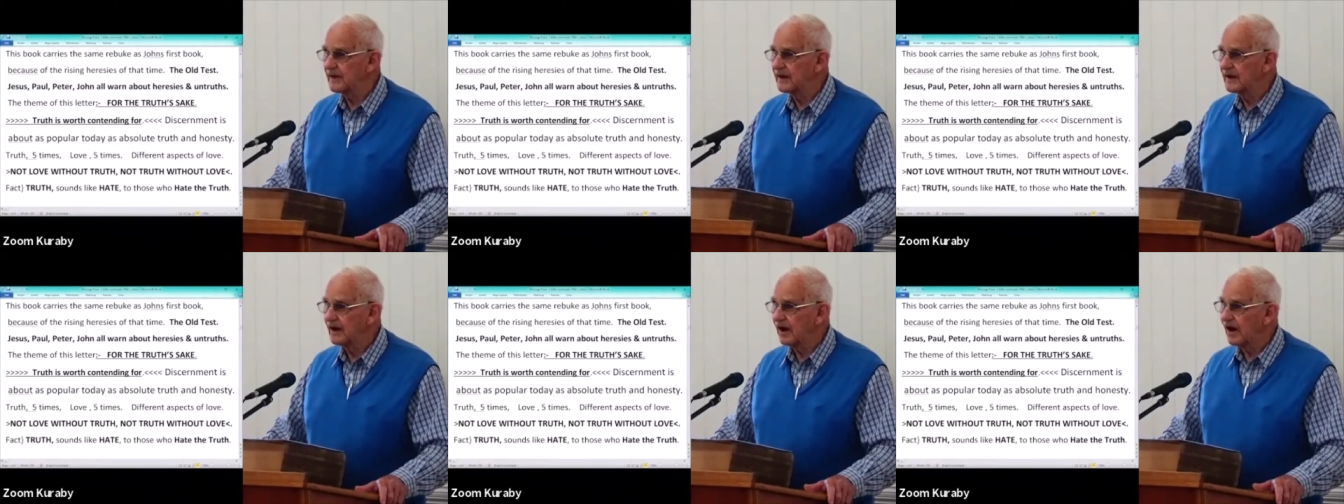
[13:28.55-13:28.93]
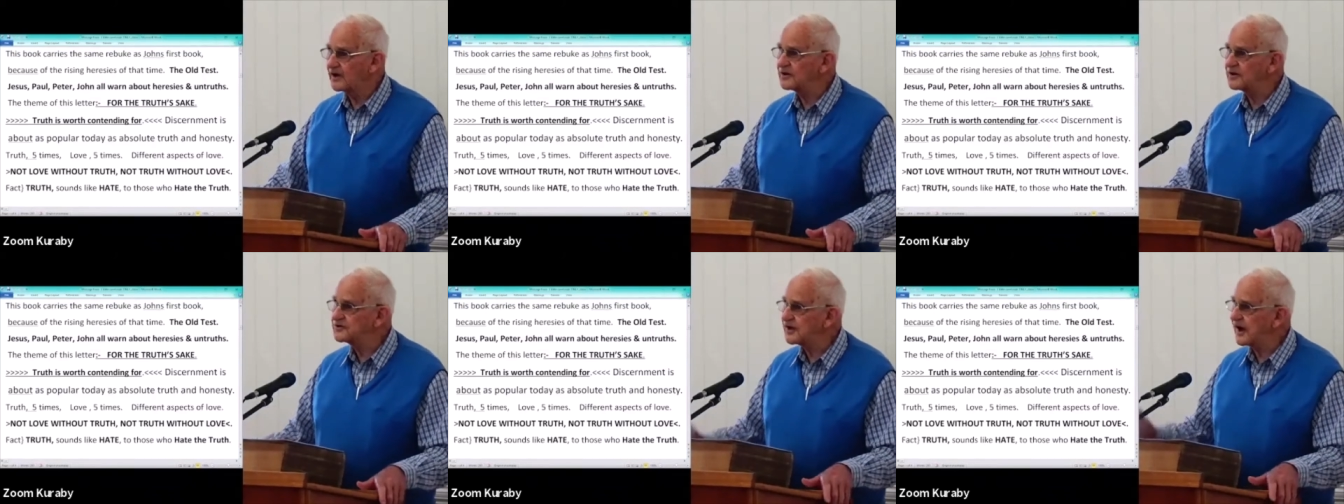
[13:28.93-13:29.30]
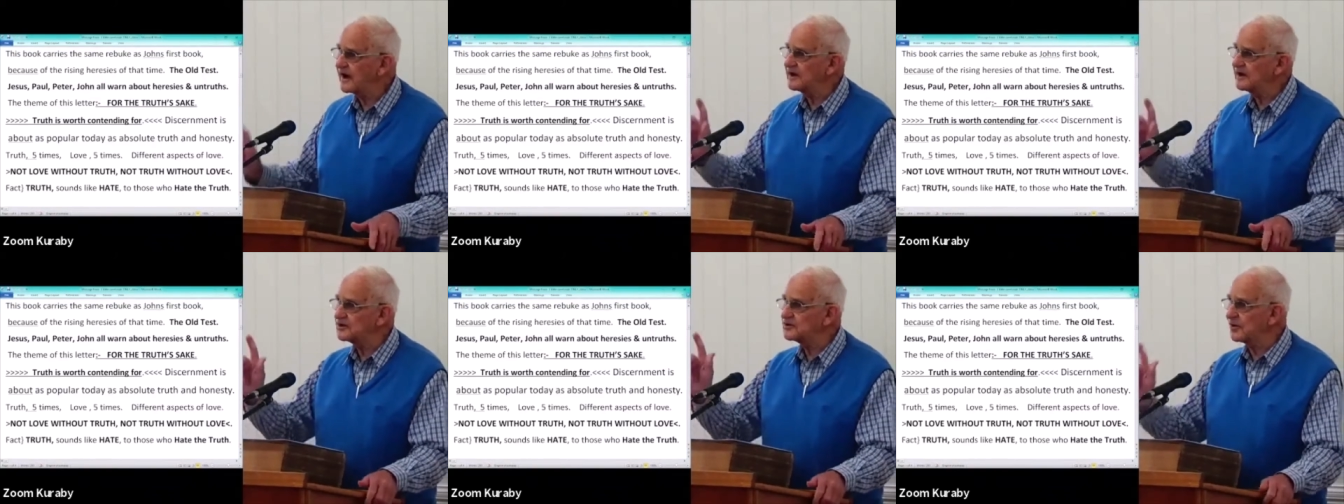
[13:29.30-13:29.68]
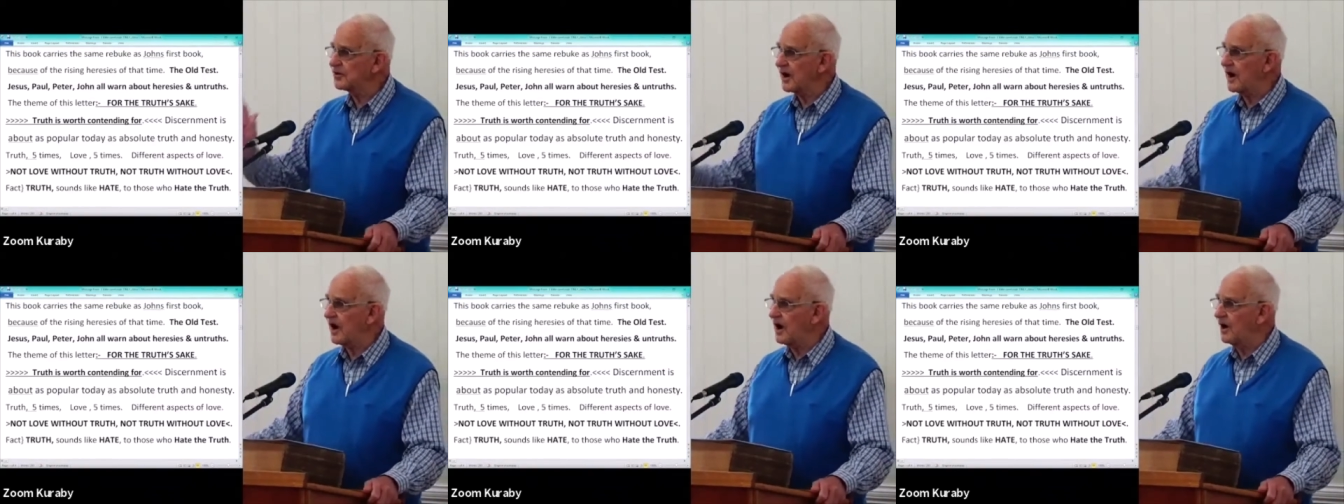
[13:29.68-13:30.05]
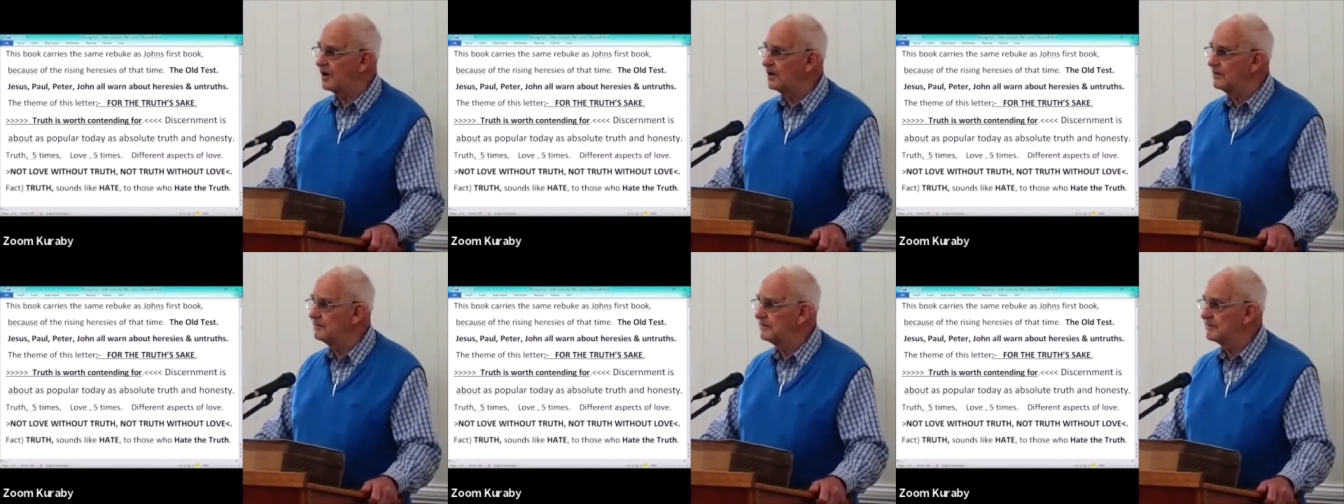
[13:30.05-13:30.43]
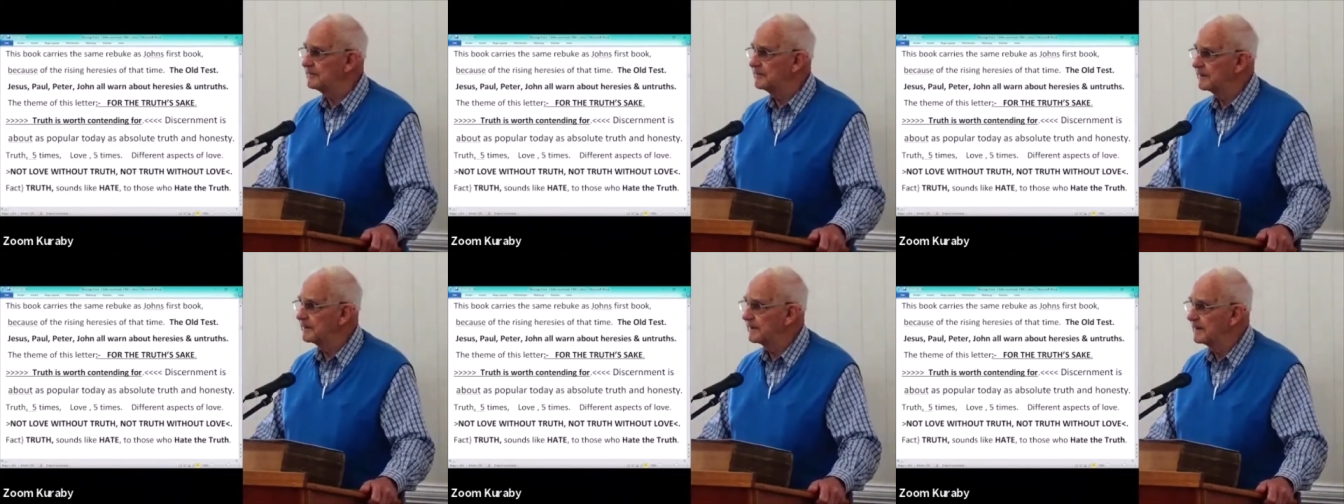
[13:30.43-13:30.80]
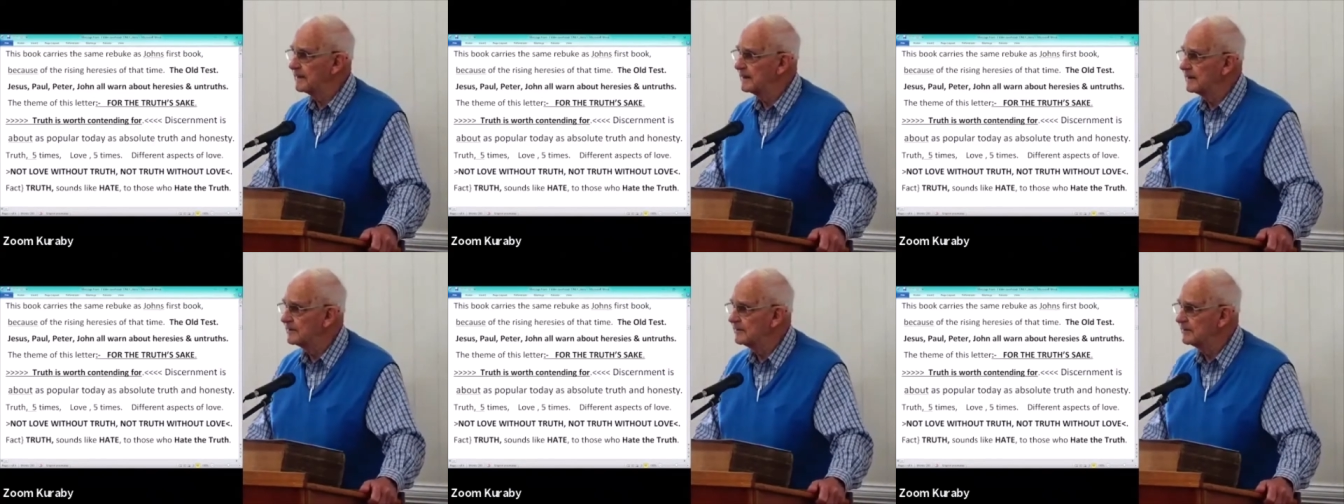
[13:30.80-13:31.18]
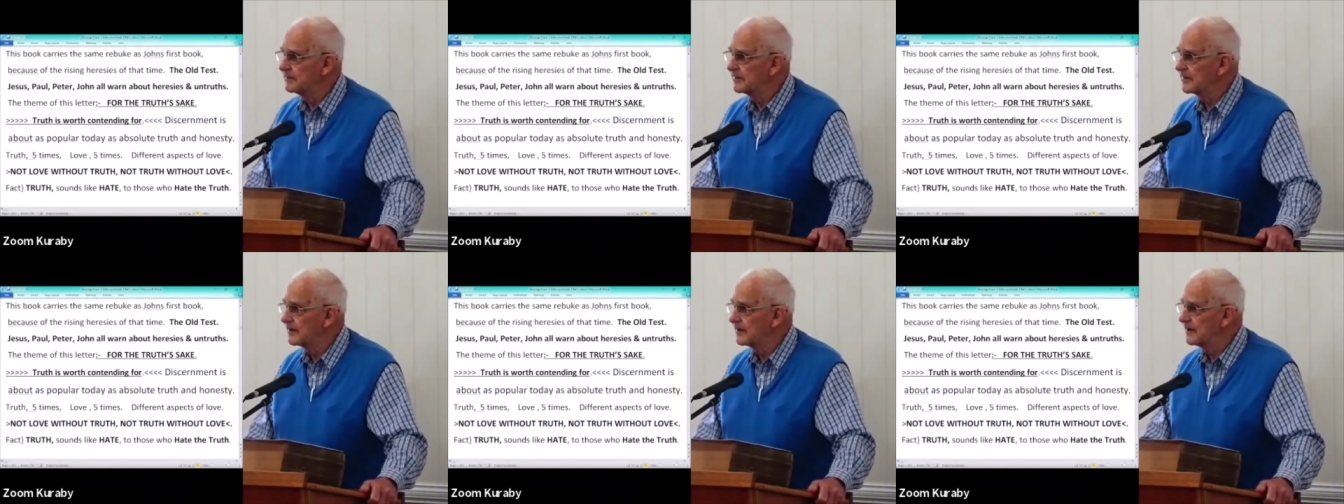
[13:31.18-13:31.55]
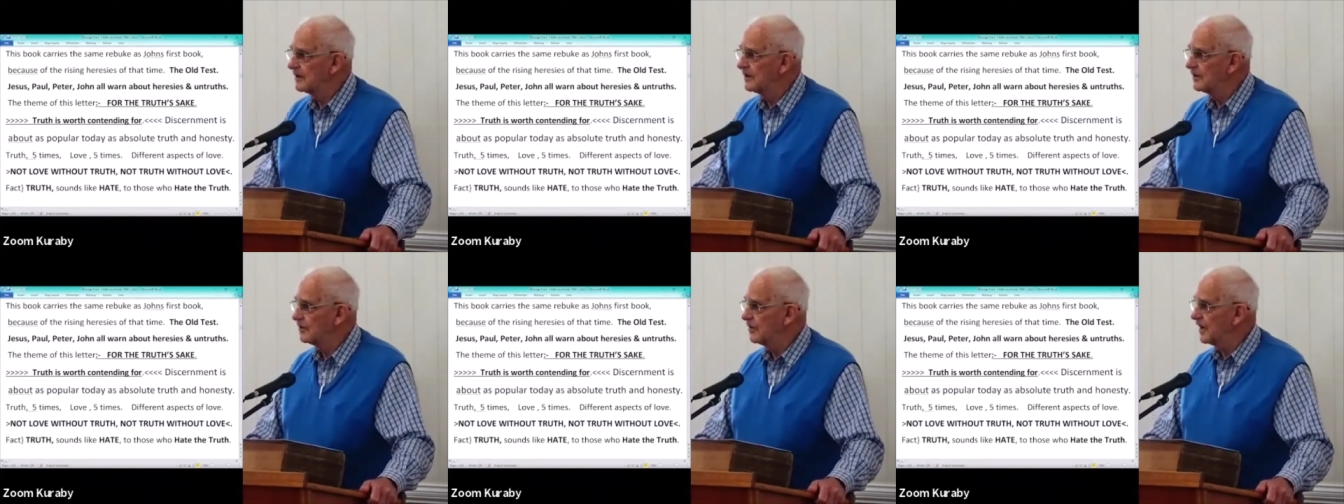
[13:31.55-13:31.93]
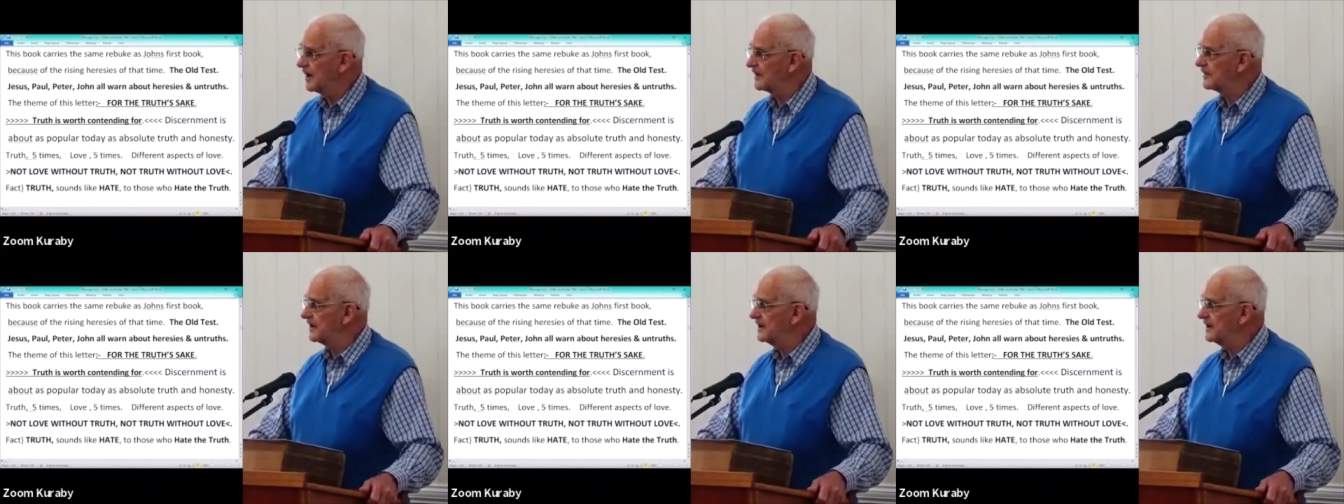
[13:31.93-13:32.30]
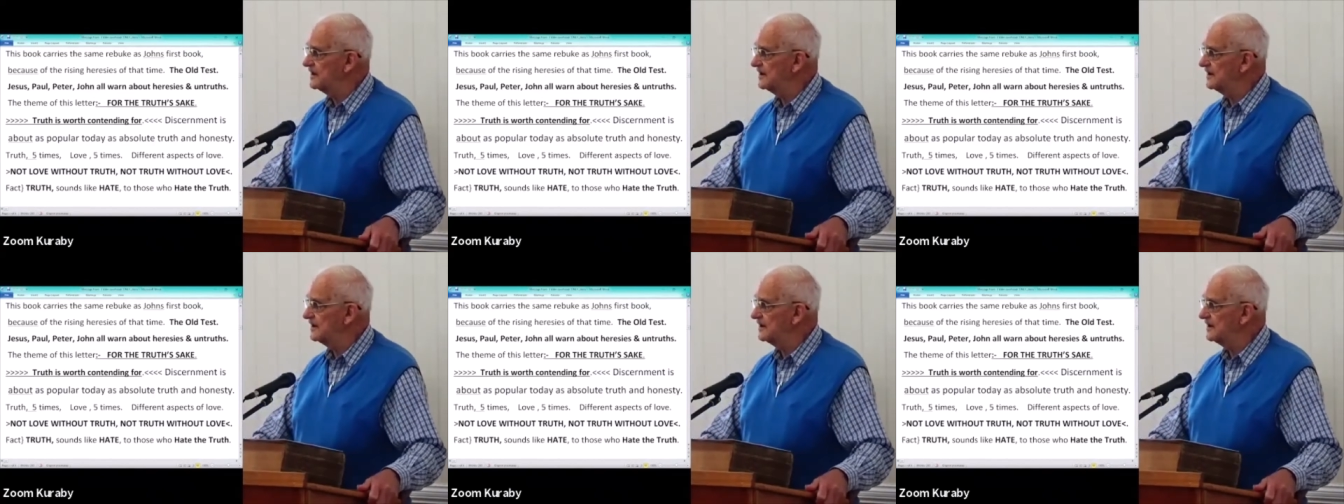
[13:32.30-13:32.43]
I could take you to a home where the